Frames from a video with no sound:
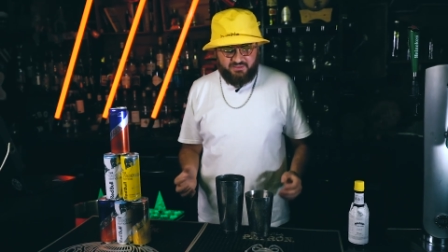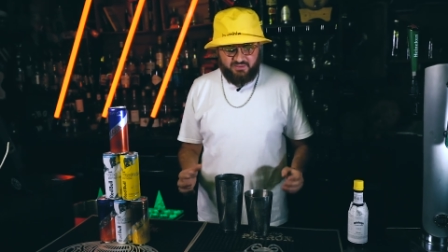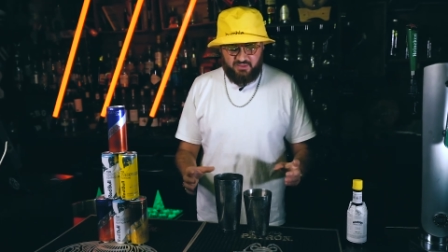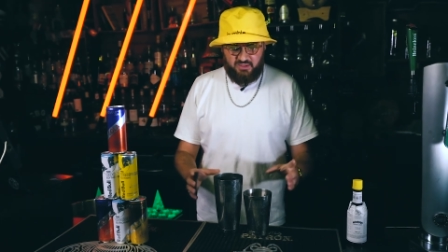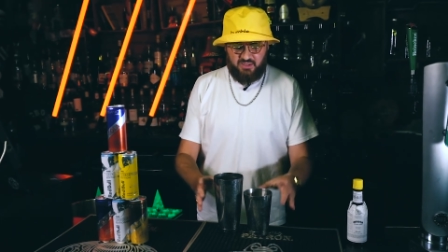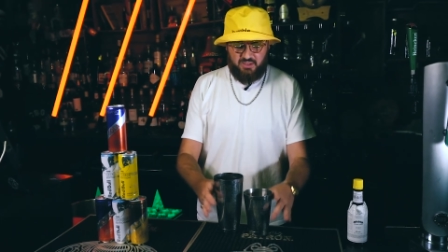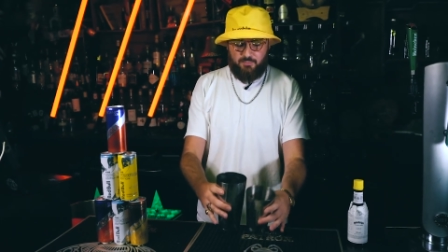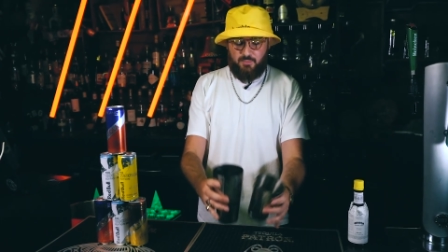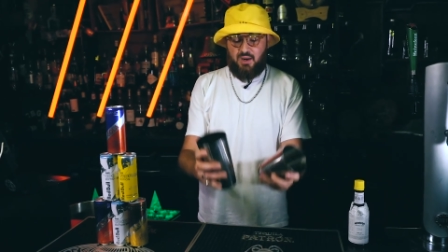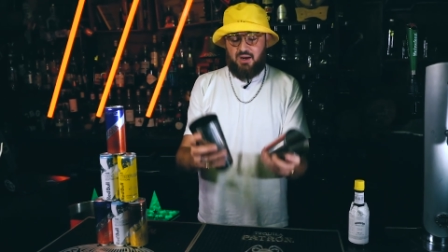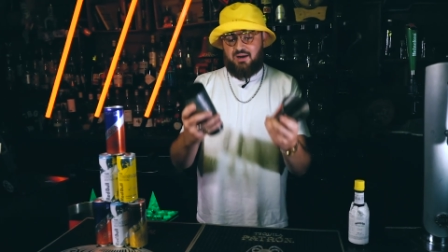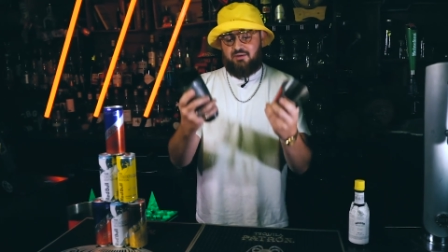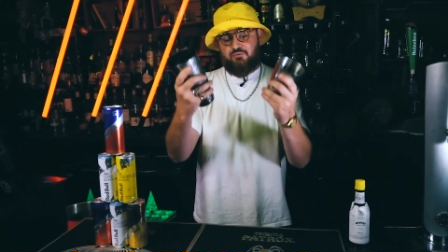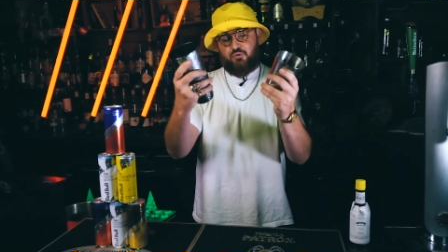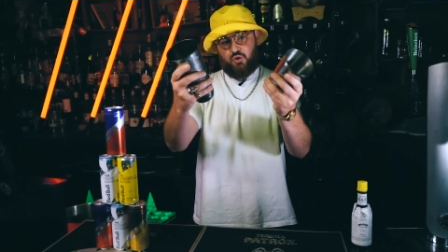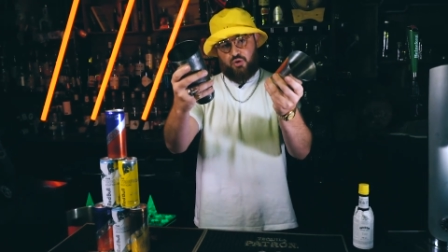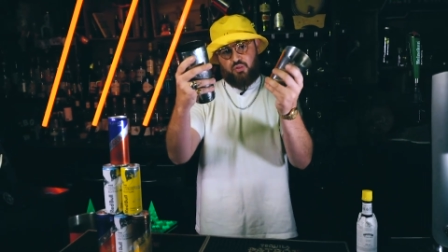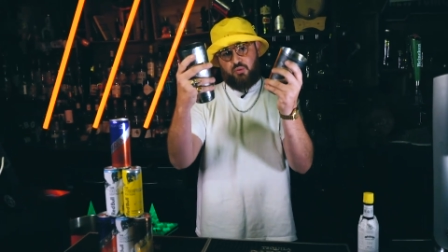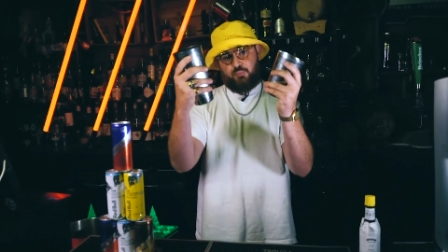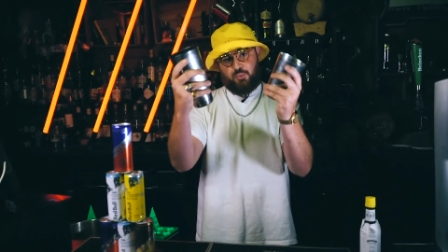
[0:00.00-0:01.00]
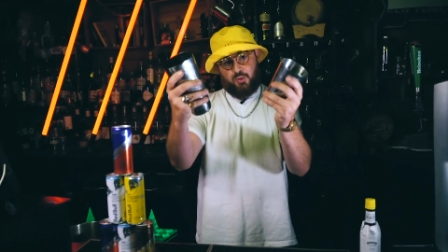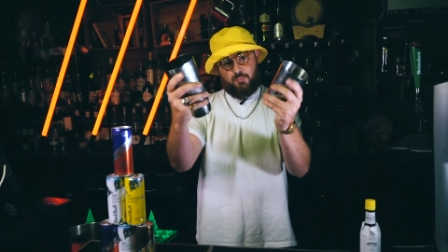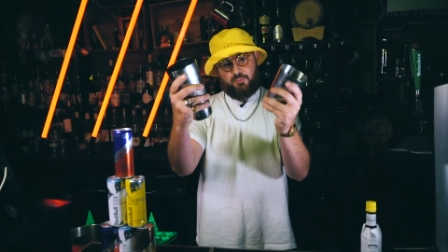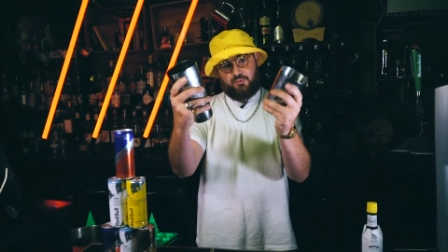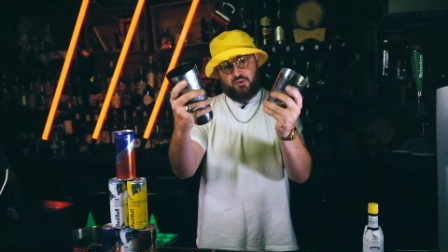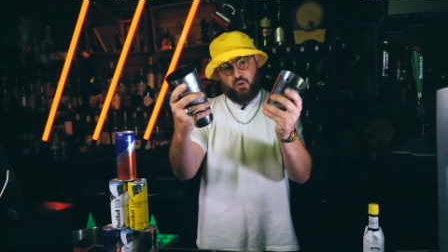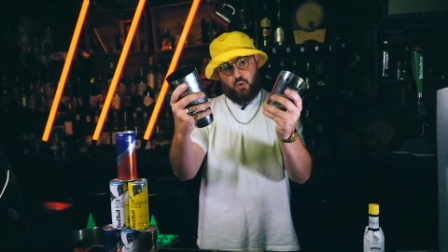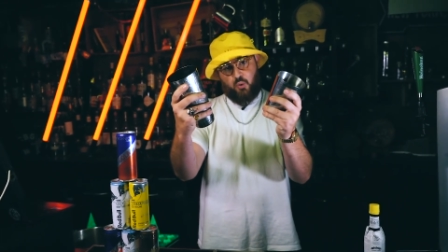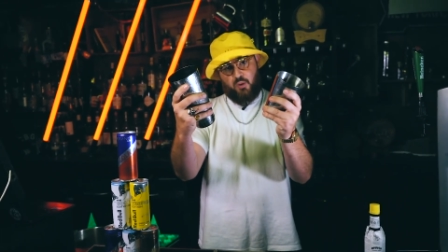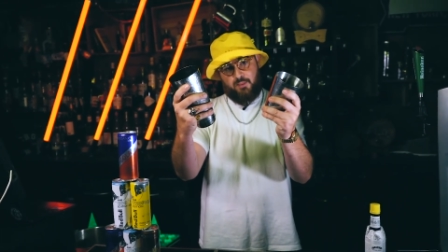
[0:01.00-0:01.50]
I've got the
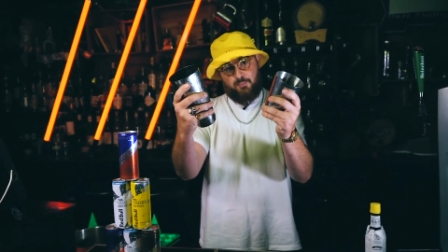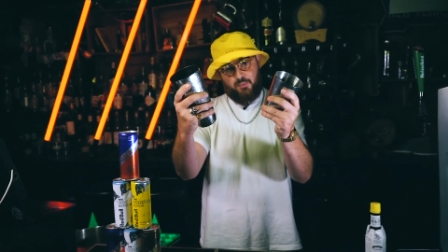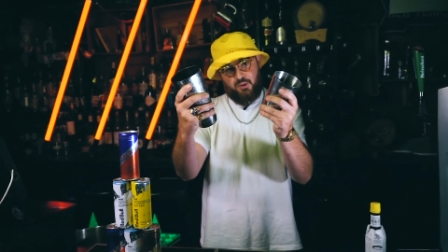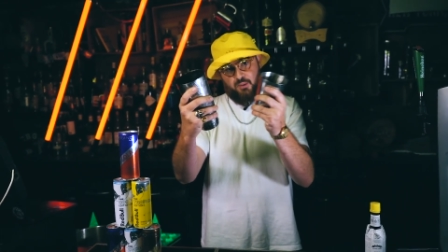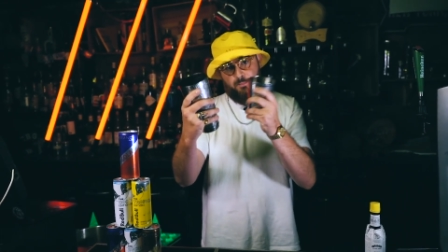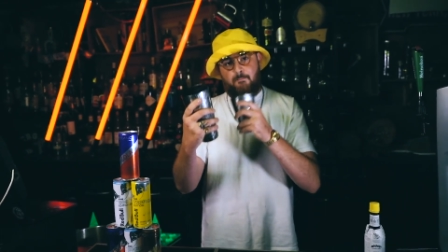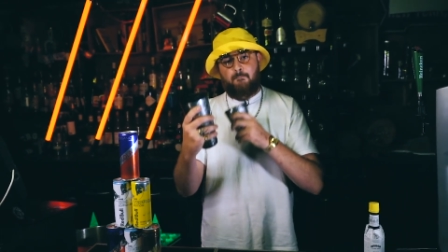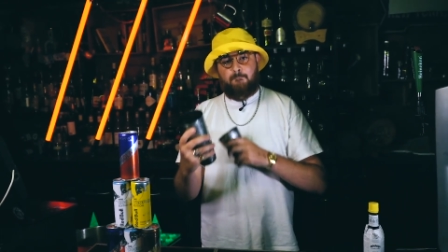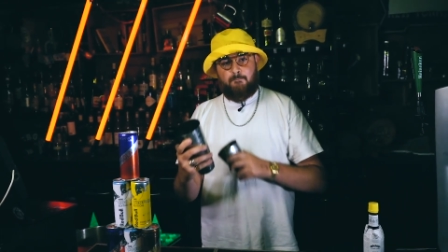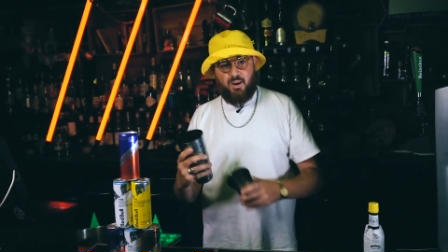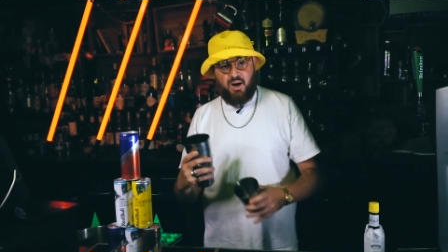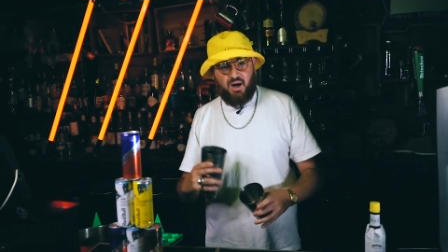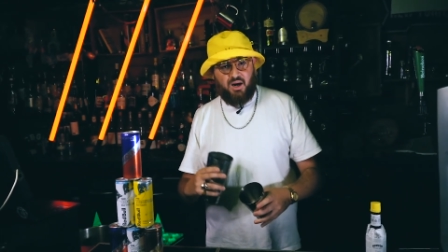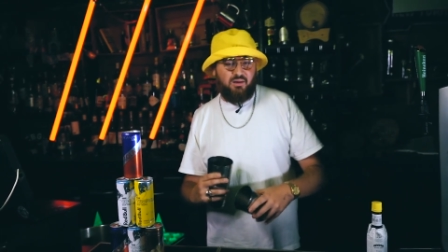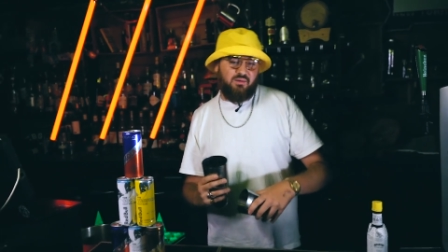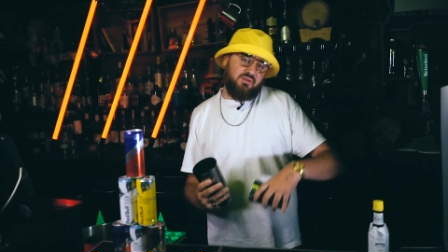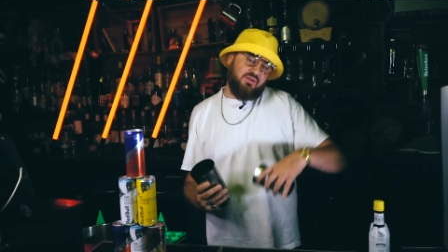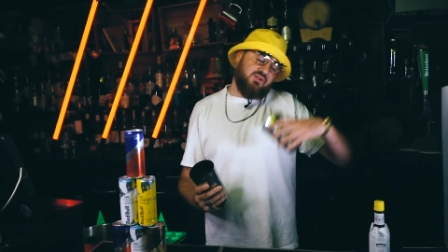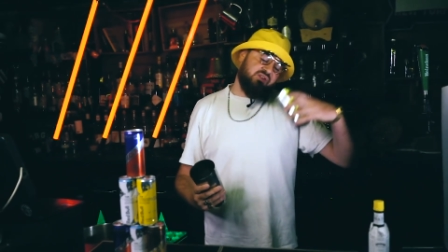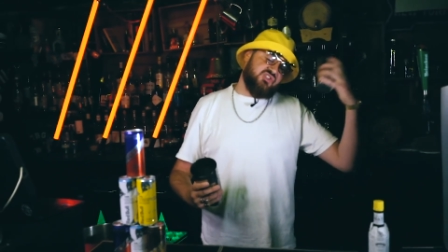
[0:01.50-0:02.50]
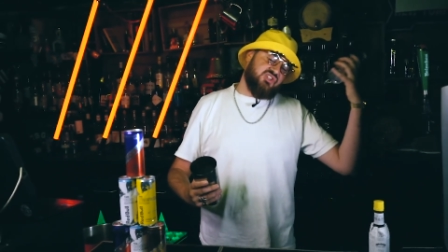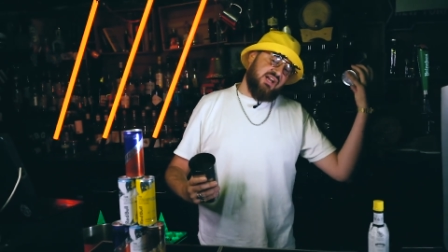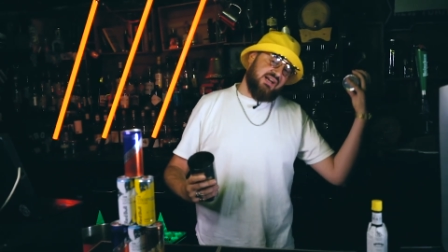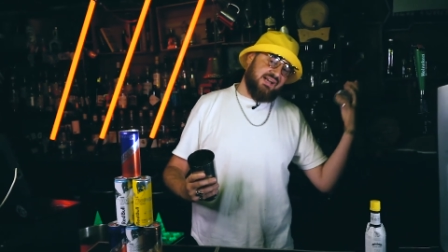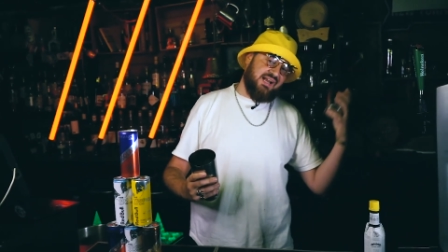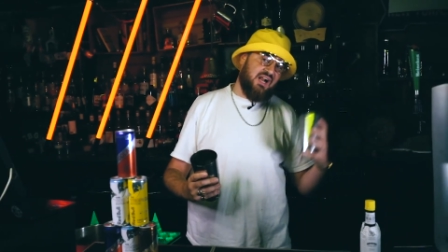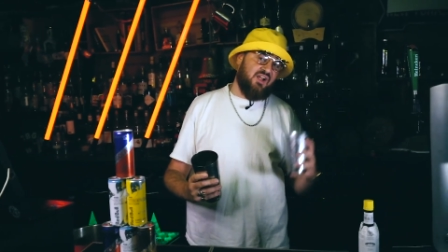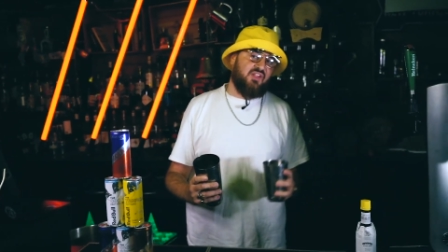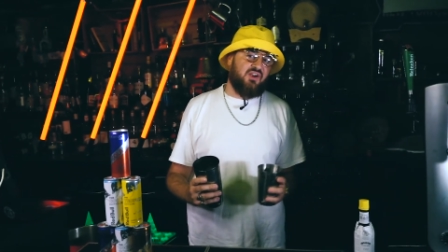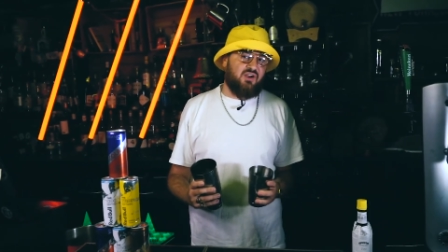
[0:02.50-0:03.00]
proper equipment, but check
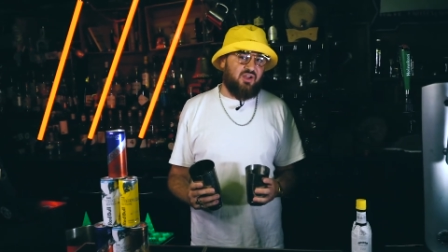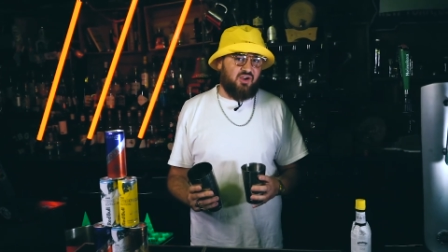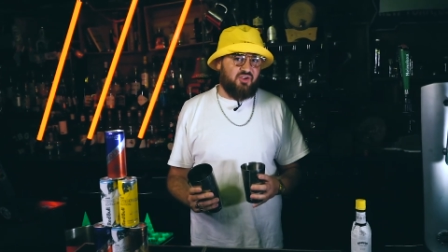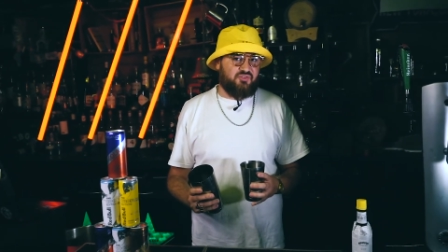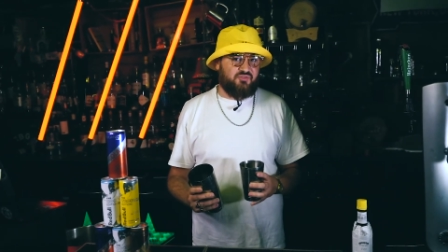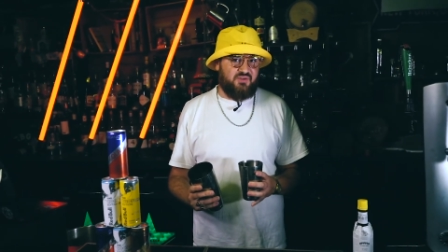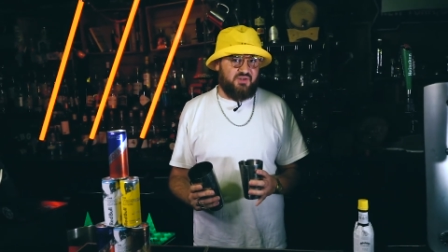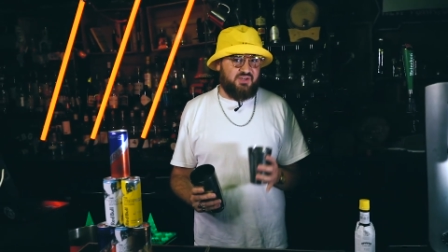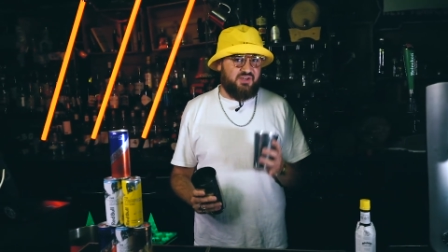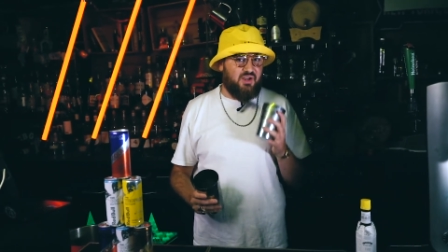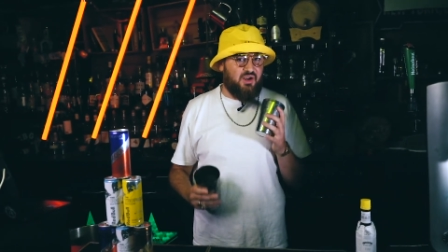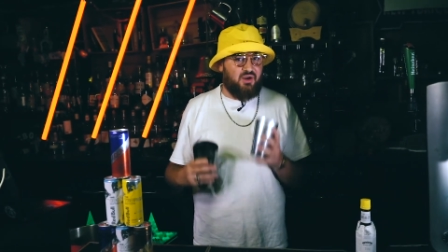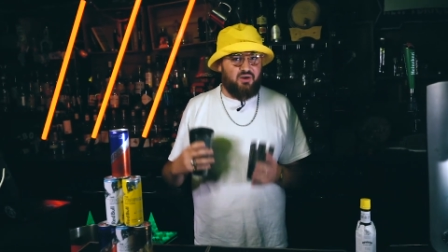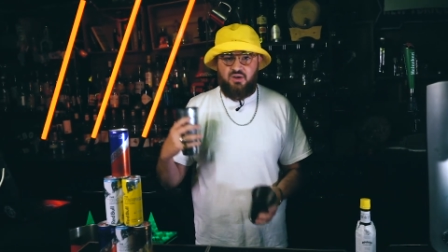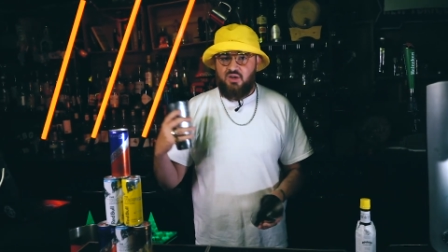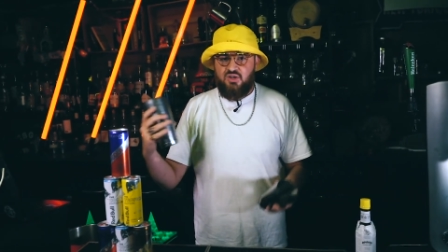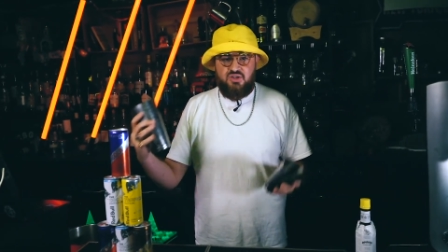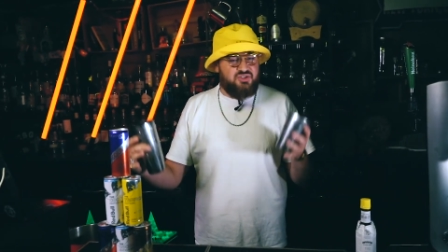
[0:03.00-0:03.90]
out the last video.